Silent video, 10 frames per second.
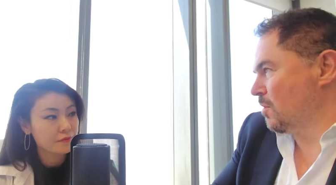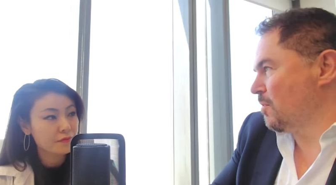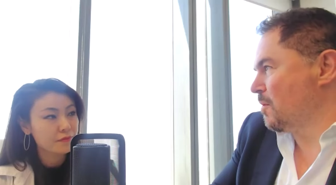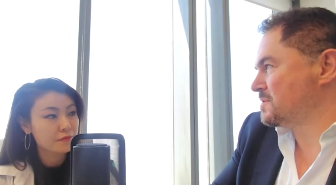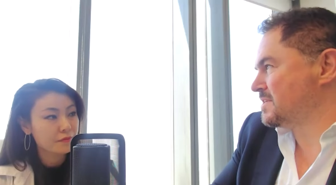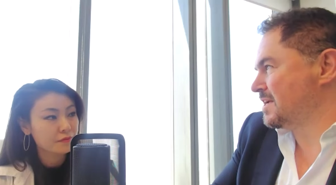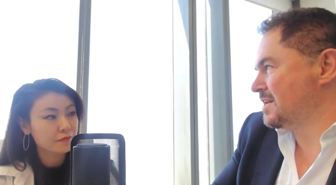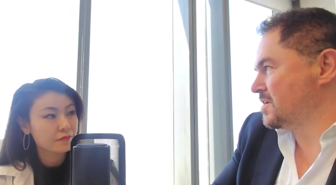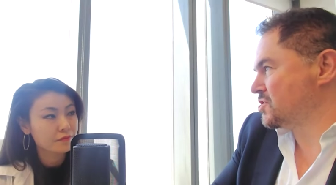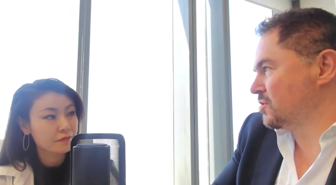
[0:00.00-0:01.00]
Speaker 1: What, what was
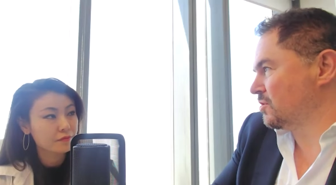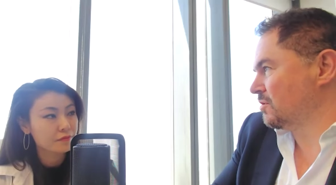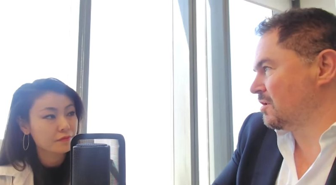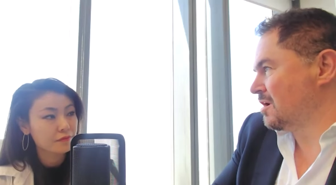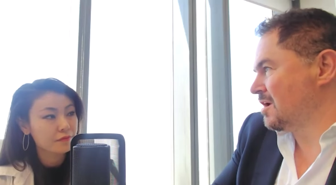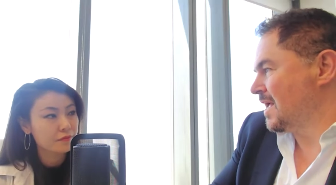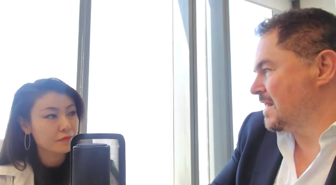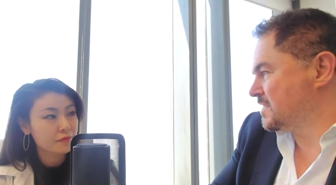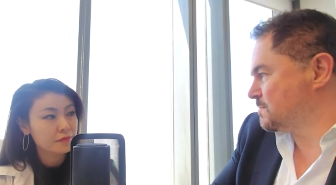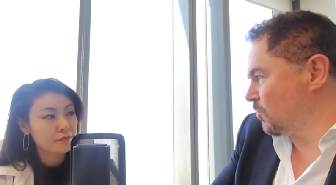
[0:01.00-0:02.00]
the initial
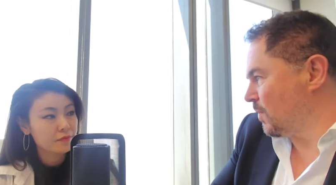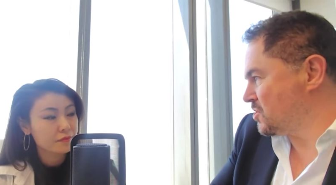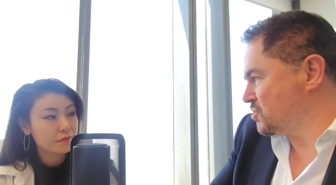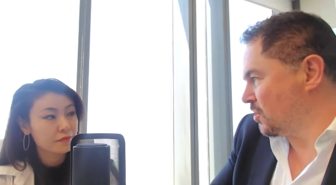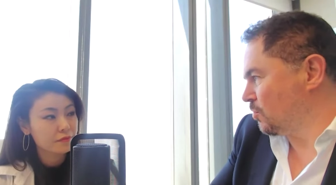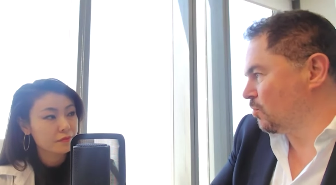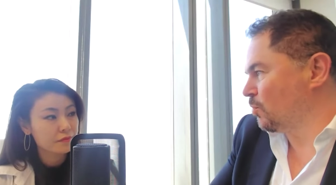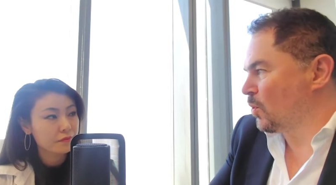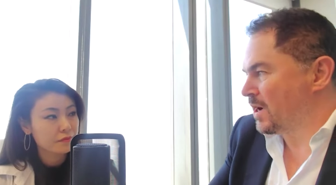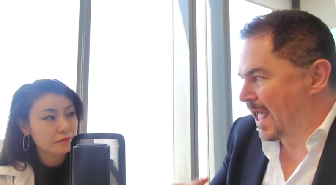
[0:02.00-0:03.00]
inspiration, or
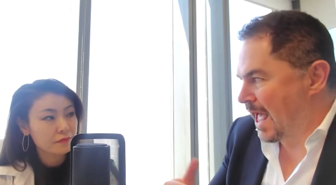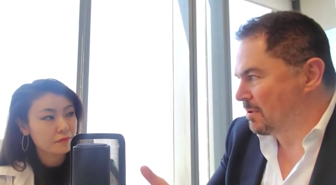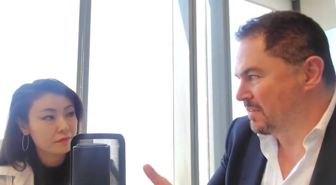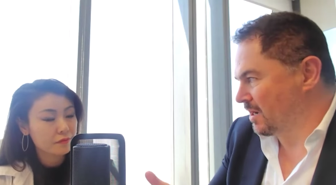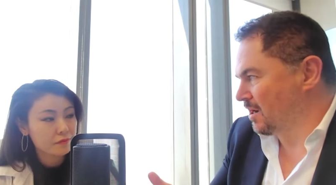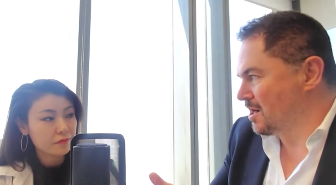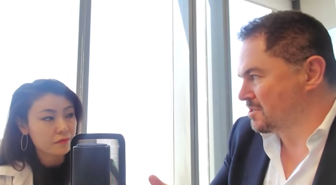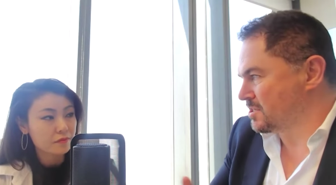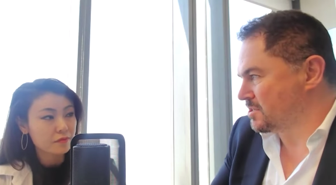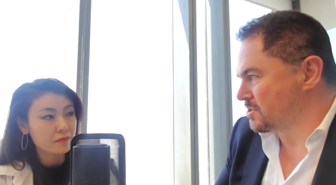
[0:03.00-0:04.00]
what happened that
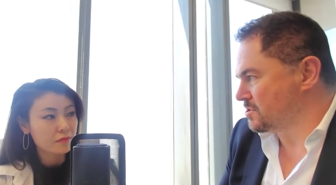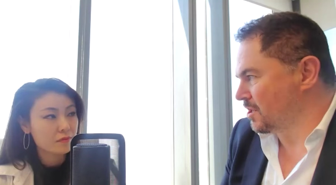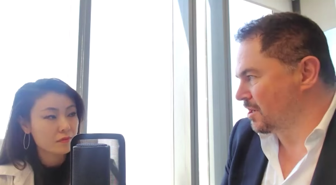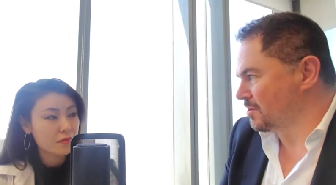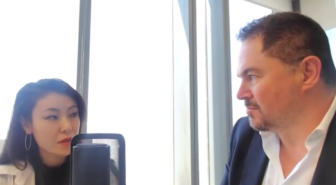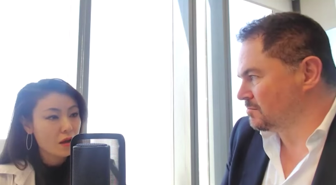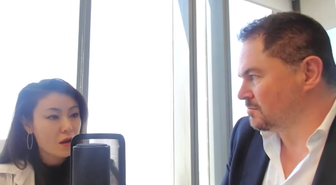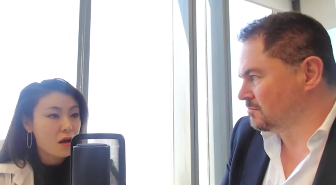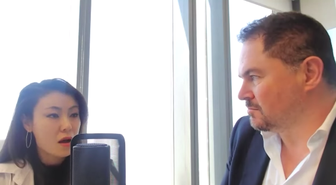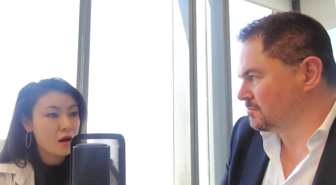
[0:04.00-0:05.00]
caused it to start?
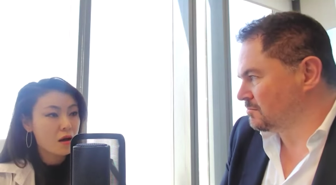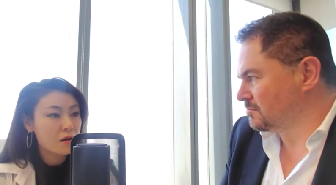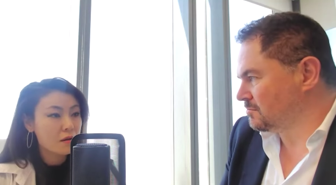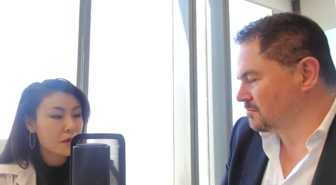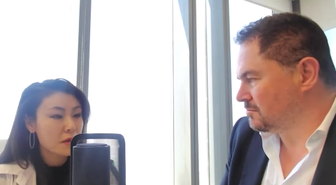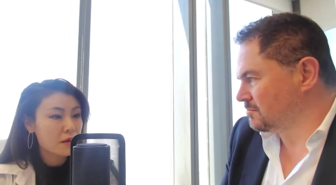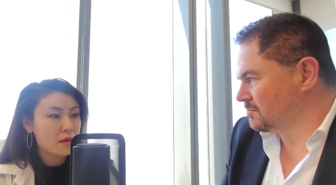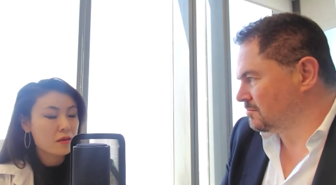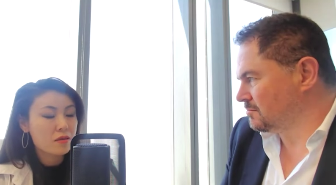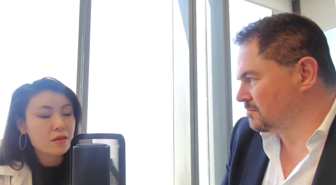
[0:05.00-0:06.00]
Speaker 2: Um,
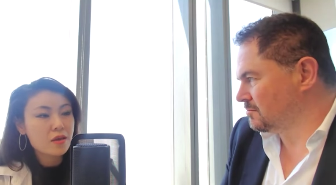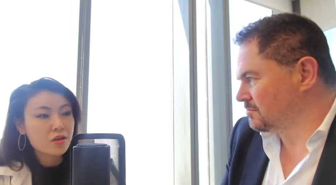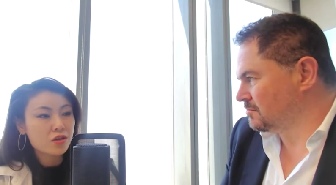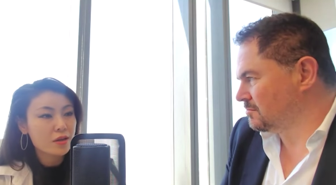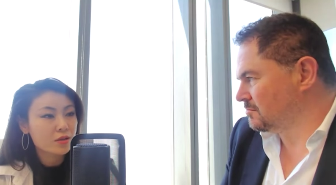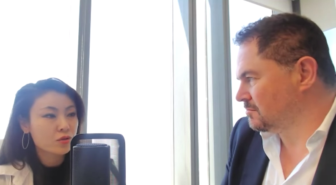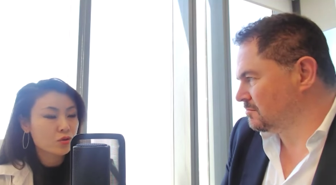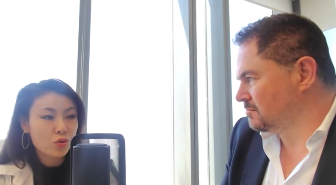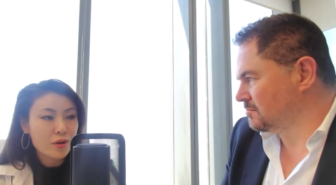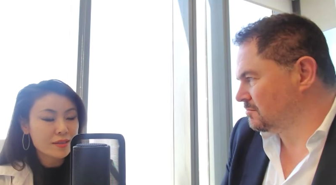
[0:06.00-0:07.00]
initially
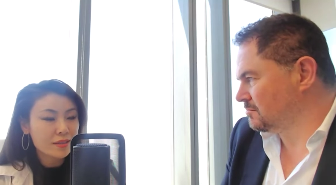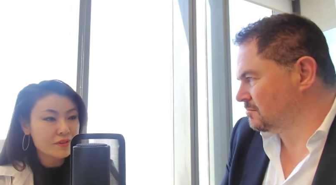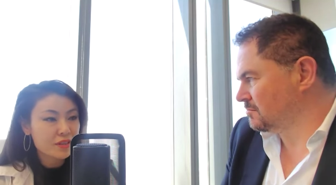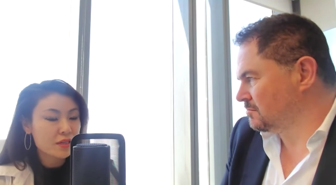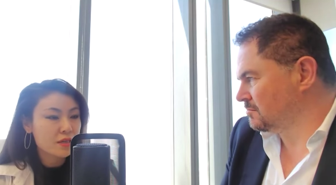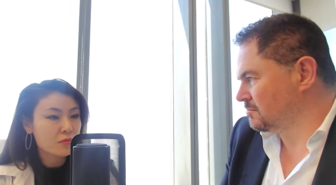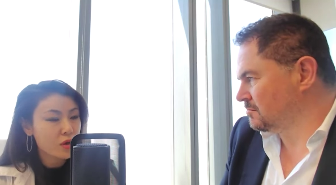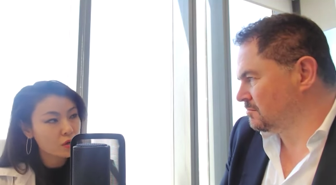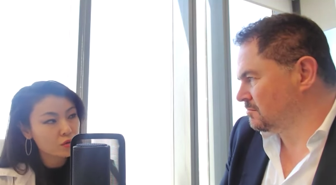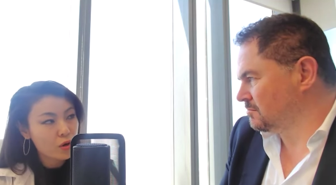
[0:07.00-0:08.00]
2017,
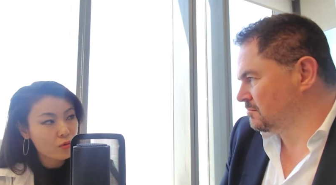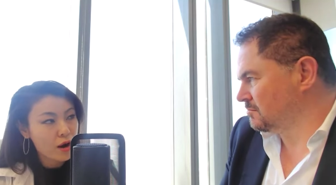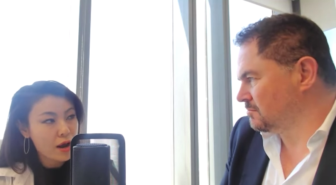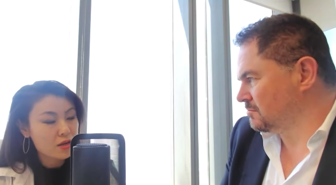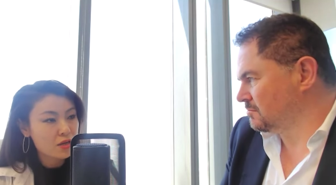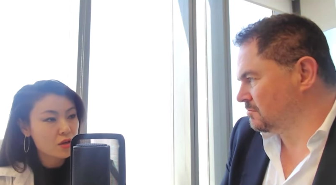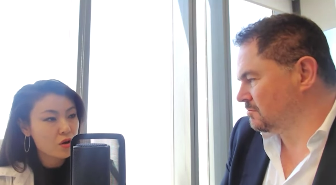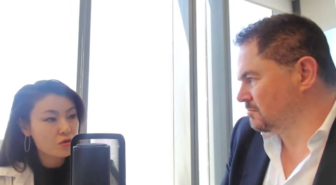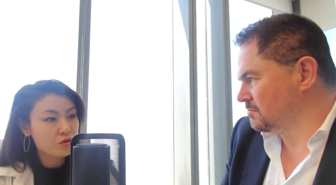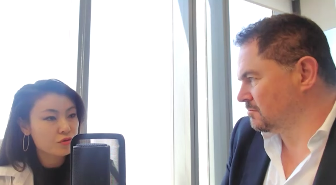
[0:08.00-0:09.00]
because we were actually
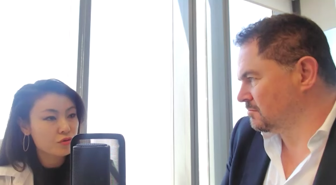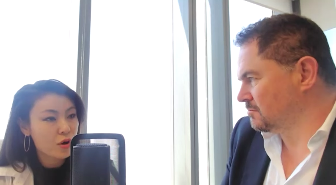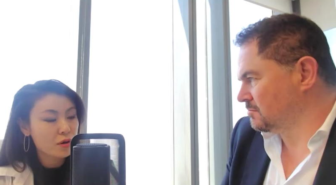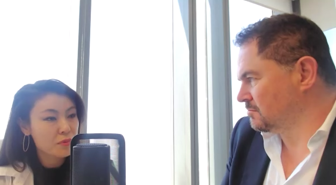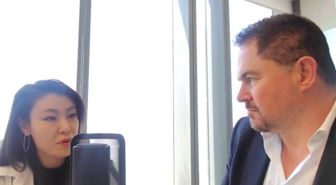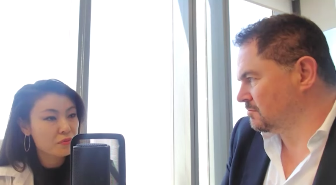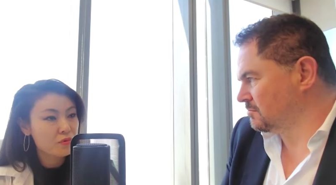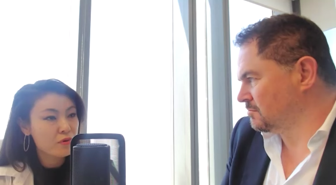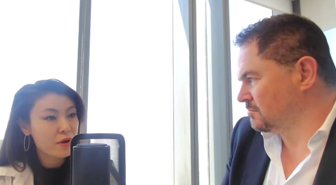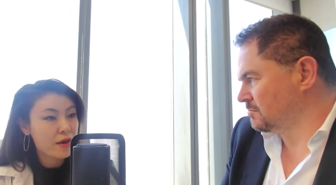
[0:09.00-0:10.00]
going through quite a bit of
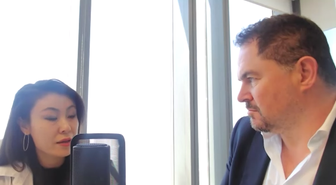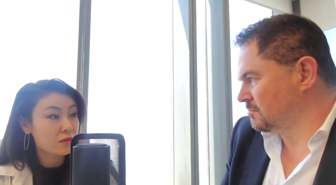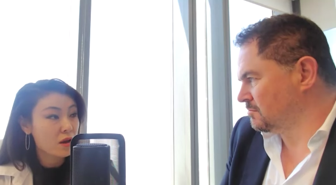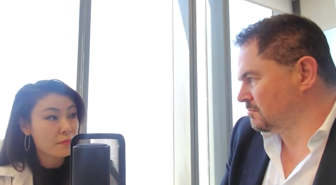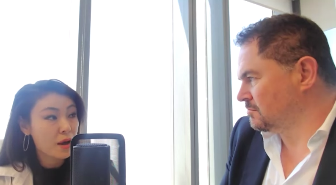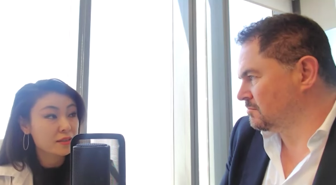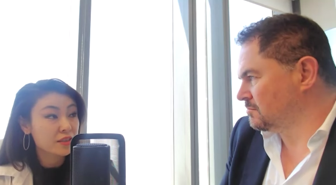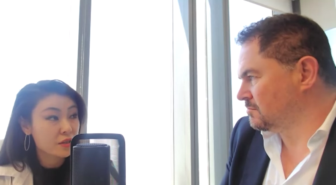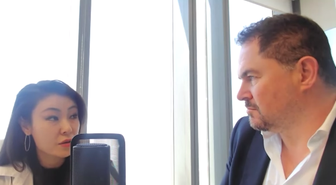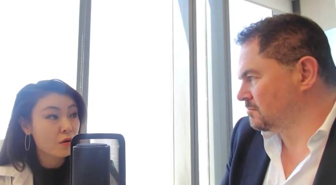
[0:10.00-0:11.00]
bull run that time,
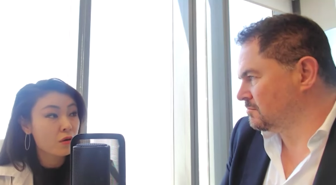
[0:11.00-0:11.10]
ICO,